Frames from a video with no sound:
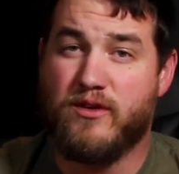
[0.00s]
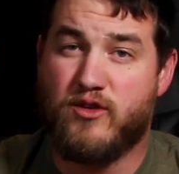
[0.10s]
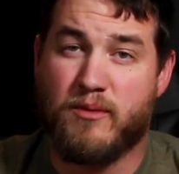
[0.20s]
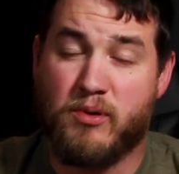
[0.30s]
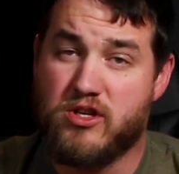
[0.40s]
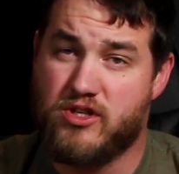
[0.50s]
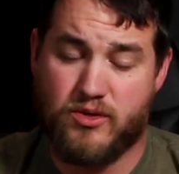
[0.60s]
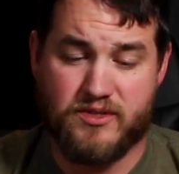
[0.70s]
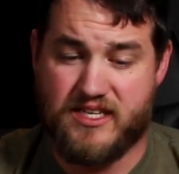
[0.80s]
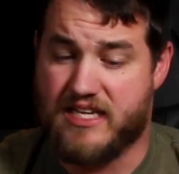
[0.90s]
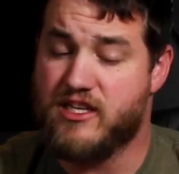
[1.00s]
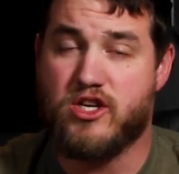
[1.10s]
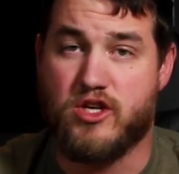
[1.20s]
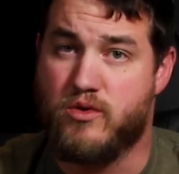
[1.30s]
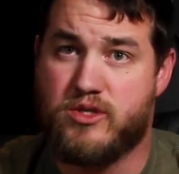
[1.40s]
if you're a person who
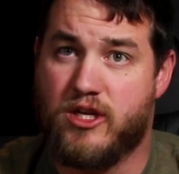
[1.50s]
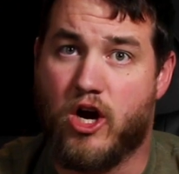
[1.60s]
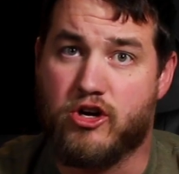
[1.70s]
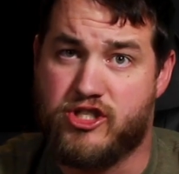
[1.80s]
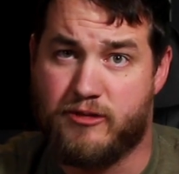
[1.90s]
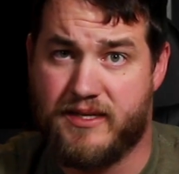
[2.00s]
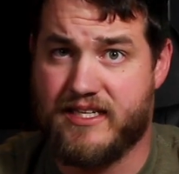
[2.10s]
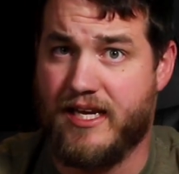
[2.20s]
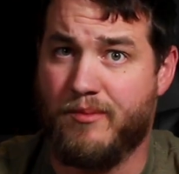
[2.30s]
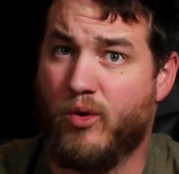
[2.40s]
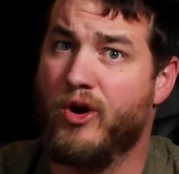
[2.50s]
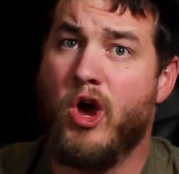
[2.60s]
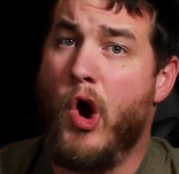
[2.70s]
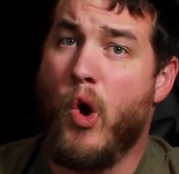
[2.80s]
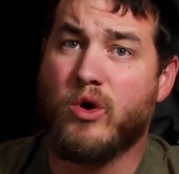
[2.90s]
doesn't use an RGB keyboard
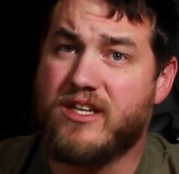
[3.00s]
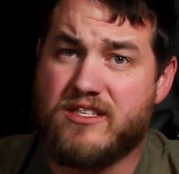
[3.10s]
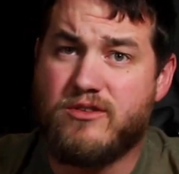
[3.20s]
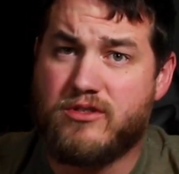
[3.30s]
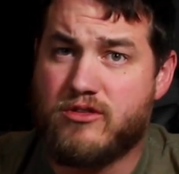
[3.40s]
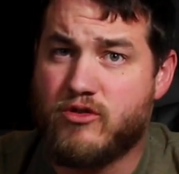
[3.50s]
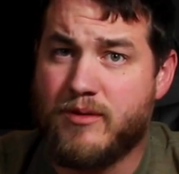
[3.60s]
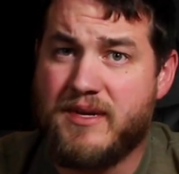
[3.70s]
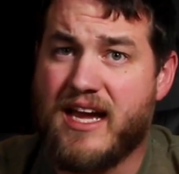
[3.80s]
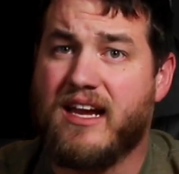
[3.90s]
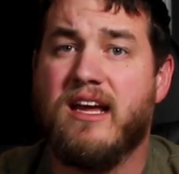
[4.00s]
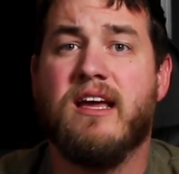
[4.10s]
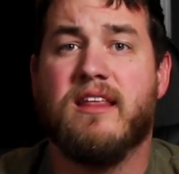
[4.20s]
or doesn't use a Stream Deck,